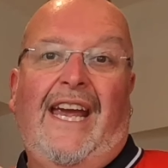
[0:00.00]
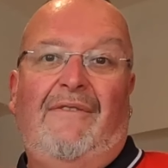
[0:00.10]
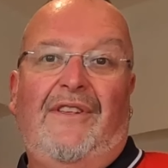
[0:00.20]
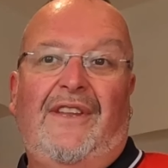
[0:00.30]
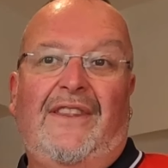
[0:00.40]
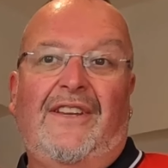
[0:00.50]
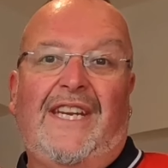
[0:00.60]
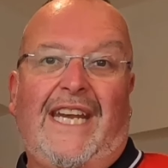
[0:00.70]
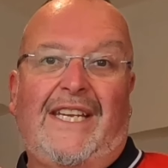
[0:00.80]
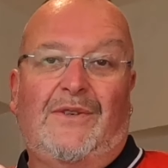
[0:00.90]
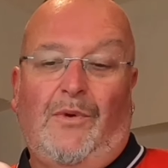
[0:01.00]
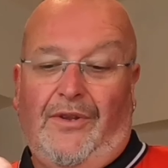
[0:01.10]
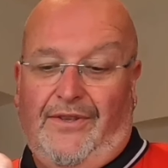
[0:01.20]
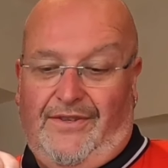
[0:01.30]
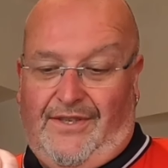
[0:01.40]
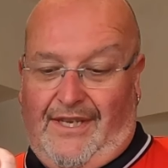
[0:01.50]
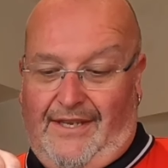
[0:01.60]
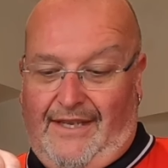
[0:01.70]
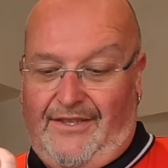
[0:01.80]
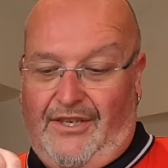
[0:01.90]
everything that yeast wants.
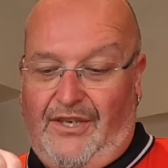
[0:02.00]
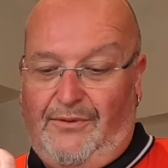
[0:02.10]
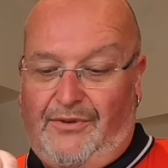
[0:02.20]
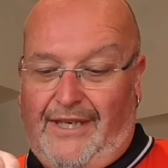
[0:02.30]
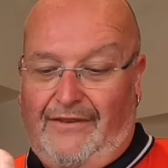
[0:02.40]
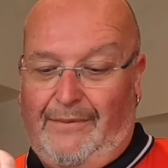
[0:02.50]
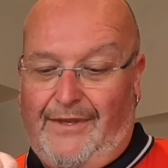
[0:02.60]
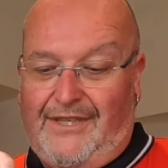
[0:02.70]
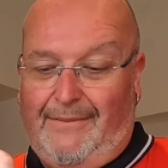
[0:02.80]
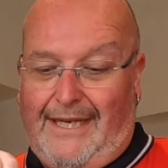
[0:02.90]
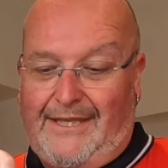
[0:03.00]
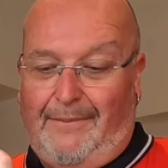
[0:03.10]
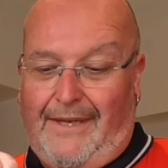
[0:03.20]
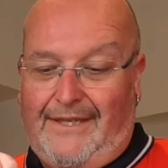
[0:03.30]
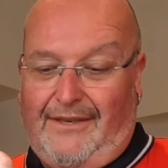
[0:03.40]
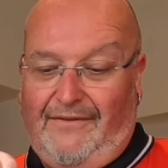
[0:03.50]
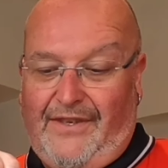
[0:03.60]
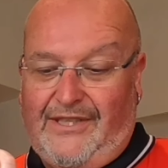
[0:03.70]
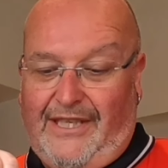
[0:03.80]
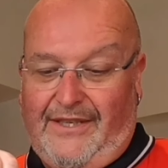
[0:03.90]
And there's the nutrient from the tomato paste,
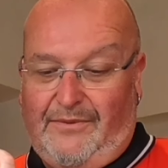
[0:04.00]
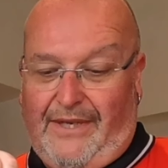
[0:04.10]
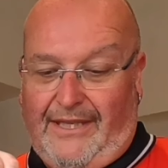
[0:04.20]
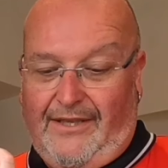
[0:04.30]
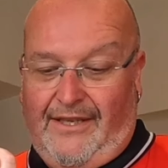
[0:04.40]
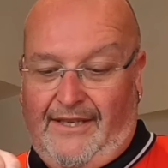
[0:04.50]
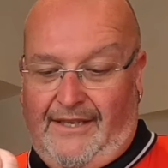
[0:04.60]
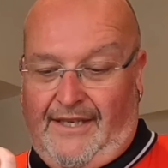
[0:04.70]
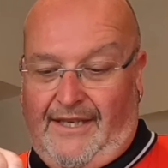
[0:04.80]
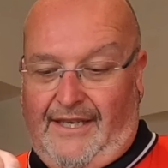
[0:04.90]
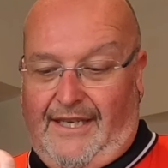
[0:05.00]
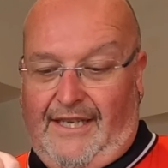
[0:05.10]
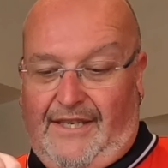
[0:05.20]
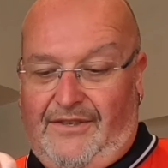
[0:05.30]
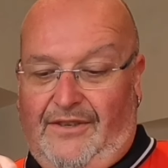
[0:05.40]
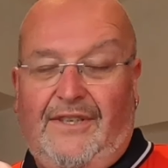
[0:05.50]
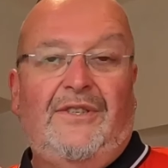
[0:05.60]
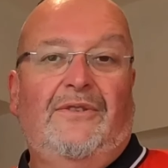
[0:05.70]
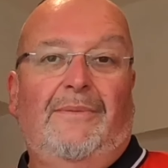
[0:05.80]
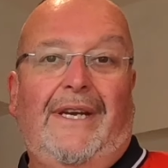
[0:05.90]
obviously, as well. So this
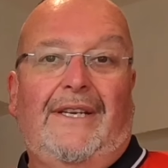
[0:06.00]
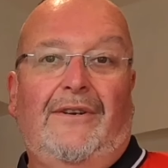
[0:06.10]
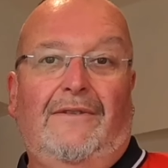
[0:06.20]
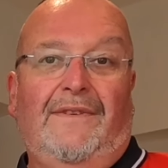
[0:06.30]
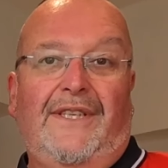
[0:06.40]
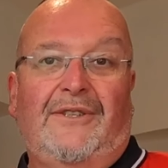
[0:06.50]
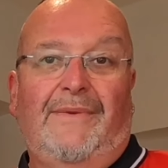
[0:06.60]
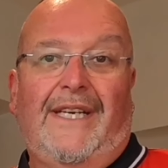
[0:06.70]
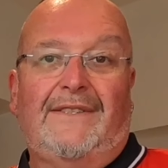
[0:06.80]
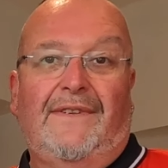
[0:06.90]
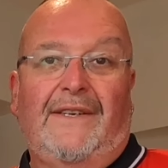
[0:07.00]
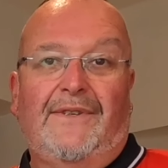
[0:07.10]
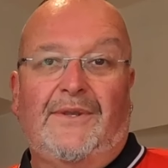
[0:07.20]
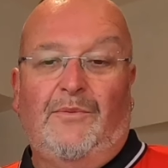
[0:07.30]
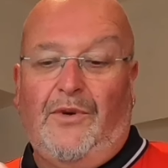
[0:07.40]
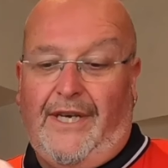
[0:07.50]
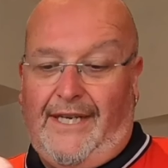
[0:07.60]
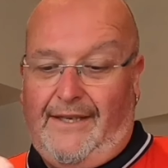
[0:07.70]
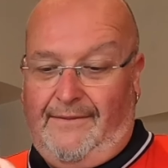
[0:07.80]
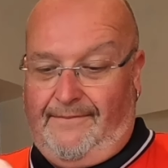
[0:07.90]
should make, hopefully, some nice flavoursome
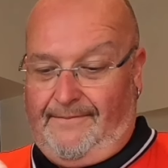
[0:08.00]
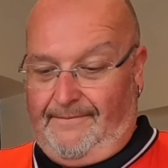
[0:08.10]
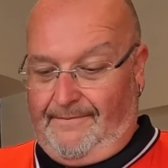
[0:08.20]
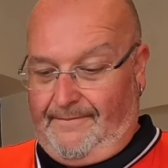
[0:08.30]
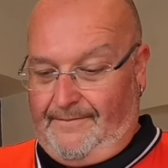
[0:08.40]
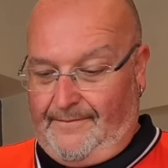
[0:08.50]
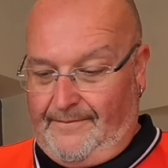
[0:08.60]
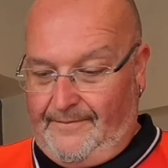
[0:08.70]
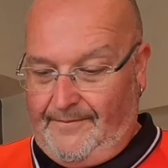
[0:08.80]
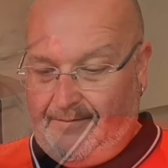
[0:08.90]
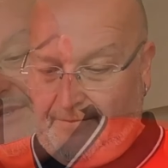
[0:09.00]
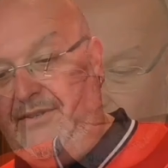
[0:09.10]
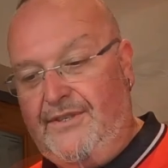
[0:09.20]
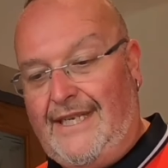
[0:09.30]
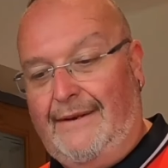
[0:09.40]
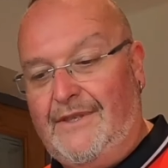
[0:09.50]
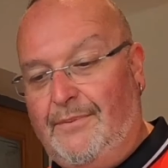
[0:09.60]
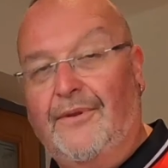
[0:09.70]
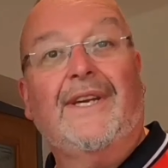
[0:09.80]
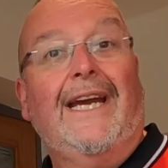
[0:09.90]
wine it's just time to
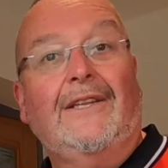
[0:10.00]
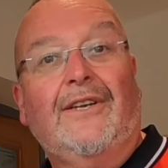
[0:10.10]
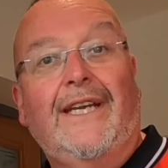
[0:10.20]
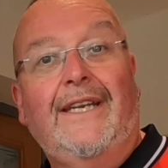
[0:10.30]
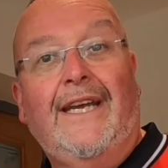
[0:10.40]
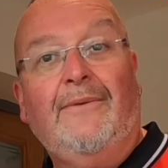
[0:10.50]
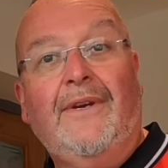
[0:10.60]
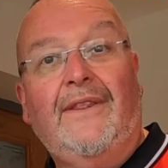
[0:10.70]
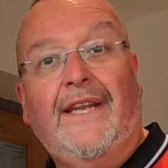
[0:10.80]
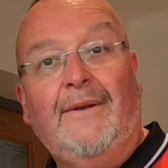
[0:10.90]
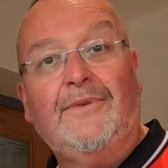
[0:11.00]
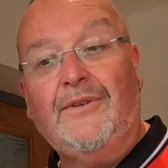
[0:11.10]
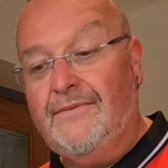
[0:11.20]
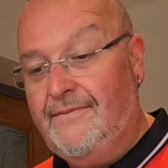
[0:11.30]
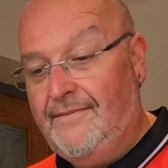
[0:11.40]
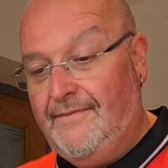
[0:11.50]
put the airlock in now and then I'm done.